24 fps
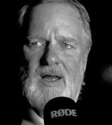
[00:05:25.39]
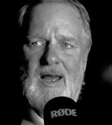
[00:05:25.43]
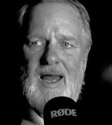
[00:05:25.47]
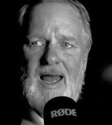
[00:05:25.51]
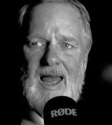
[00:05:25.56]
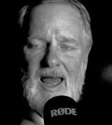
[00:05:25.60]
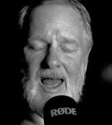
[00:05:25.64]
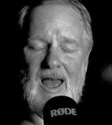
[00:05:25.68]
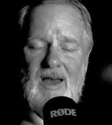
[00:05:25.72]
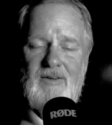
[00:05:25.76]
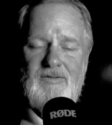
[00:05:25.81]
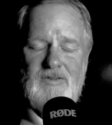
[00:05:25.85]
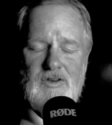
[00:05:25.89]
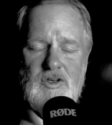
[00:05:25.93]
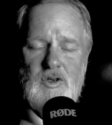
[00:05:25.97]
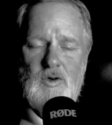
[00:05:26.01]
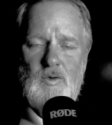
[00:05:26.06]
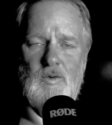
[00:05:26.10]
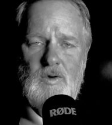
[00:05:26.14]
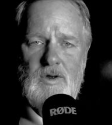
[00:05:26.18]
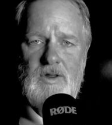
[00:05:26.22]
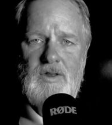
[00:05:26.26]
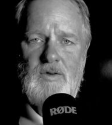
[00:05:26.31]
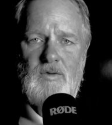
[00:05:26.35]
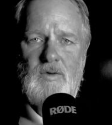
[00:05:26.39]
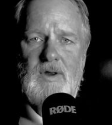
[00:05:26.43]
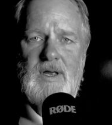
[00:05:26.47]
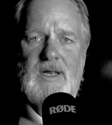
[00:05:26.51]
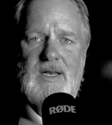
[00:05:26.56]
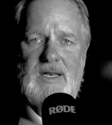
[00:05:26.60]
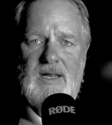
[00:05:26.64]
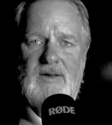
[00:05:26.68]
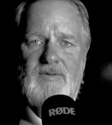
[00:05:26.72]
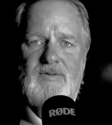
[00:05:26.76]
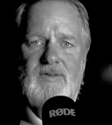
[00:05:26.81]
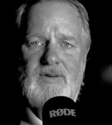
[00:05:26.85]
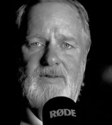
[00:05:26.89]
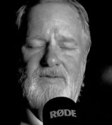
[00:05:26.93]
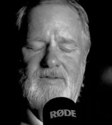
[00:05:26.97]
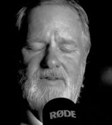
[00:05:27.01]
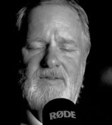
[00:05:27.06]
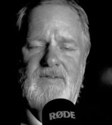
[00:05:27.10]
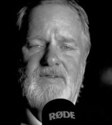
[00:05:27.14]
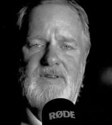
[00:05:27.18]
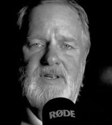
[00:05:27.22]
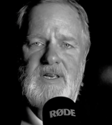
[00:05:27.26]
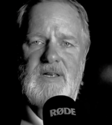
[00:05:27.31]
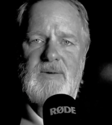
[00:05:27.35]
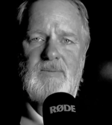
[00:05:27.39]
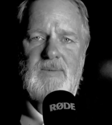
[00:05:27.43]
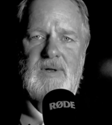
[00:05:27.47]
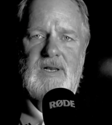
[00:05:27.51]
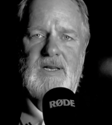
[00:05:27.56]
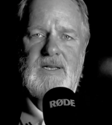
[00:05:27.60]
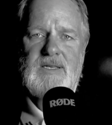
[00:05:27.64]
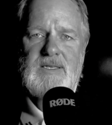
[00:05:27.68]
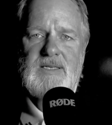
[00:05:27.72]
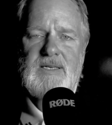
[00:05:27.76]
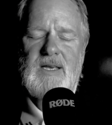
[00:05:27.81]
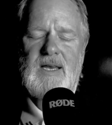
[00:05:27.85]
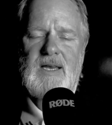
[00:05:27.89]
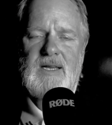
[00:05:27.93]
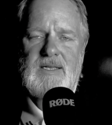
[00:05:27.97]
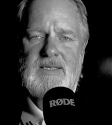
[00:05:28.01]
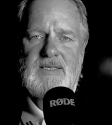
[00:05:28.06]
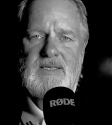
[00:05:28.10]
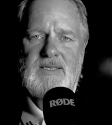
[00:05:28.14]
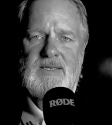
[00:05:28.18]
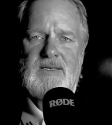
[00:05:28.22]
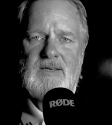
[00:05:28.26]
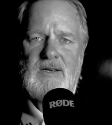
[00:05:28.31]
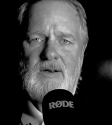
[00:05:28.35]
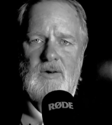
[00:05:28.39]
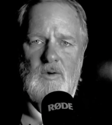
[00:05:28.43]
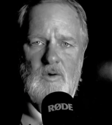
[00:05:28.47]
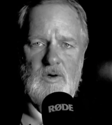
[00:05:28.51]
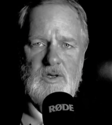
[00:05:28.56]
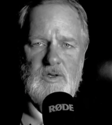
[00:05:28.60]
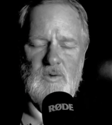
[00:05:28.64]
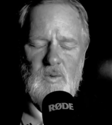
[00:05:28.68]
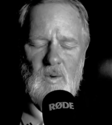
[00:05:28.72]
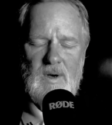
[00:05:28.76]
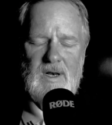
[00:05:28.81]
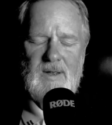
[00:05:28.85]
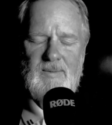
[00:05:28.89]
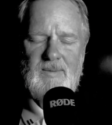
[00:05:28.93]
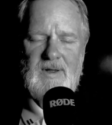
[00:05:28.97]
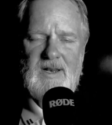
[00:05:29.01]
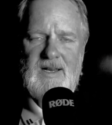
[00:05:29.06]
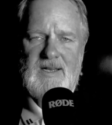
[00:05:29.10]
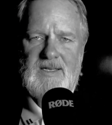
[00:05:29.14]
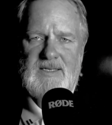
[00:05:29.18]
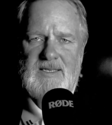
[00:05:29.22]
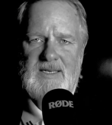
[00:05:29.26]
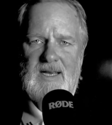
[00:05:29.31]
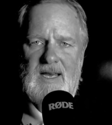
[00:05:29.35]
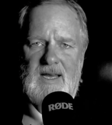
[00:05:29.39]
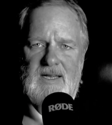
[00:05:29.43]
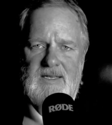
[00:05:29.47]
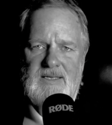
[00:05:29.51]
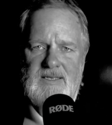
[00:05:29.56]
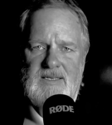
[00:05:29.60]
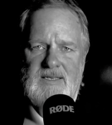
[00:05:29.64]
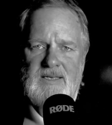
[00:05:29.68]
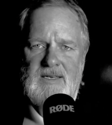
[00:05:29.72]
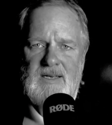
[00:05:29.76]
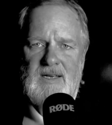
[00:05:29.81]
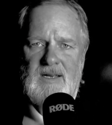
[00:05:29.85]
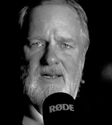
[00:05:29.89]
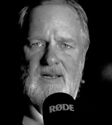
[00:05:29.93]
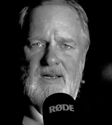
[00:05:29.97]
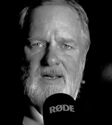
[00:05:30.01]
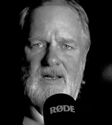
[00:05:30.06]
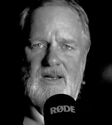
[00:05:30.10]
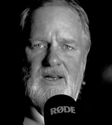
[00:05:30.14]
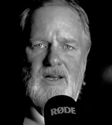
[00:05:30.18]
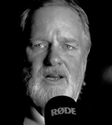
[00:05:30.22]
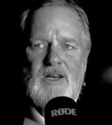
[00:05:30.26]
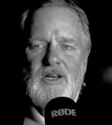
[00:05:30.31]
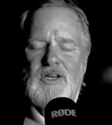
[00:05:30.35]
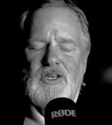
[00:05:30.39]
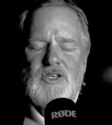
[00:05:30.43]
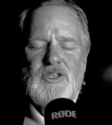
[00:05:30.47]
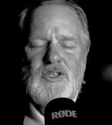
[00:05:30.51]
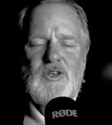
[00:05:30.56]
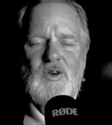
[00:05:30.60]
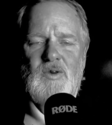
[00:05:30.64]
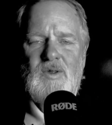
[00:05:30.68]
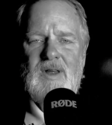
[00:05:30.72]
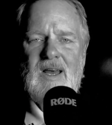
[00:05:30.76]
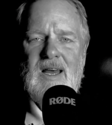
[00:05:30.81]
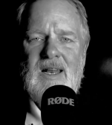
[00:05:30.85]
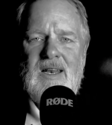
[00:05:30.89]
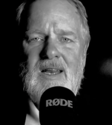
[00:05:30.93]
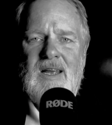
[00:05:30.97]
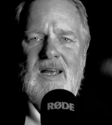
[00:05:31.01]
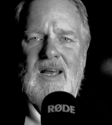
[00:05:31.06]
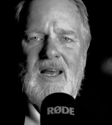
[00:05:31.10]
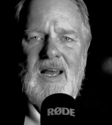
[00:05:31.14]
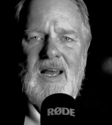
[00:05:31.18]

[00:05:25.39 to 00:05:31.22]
have 2 or 3 different 15-minute sets or 20-minute sets so that